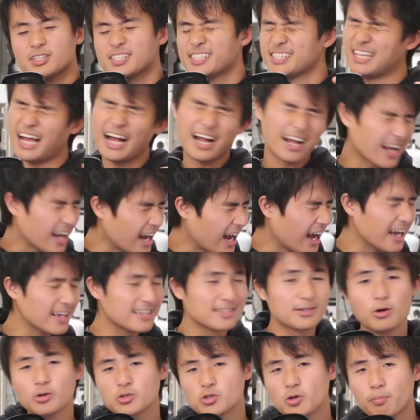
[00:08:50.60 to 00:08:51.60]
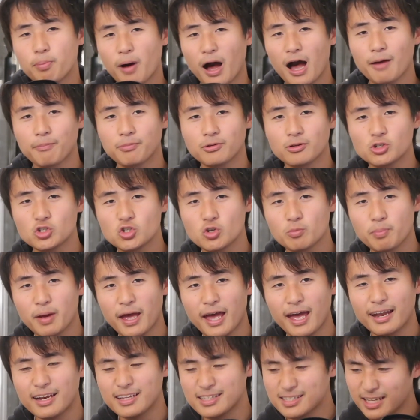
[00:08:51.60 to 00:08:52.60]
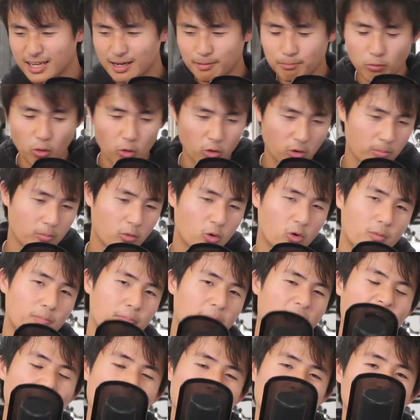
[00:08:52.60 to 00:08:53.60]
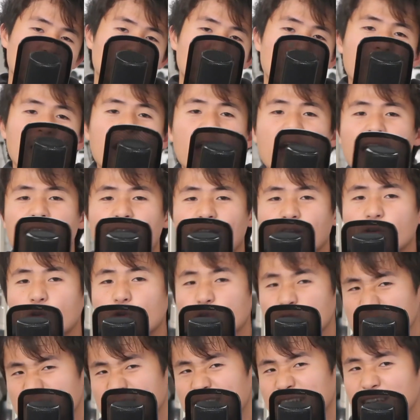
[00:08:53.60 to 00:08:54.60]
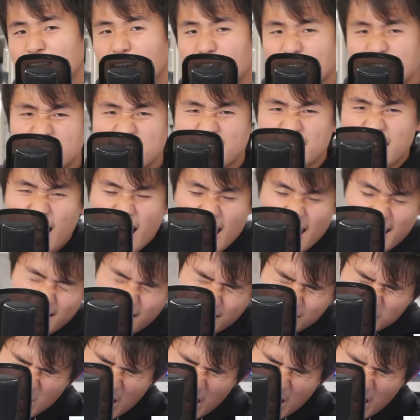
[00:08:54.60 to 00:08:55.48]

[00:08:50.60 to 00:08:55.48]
is also popular in Japan. It's getting more and more popular. You'll see us in the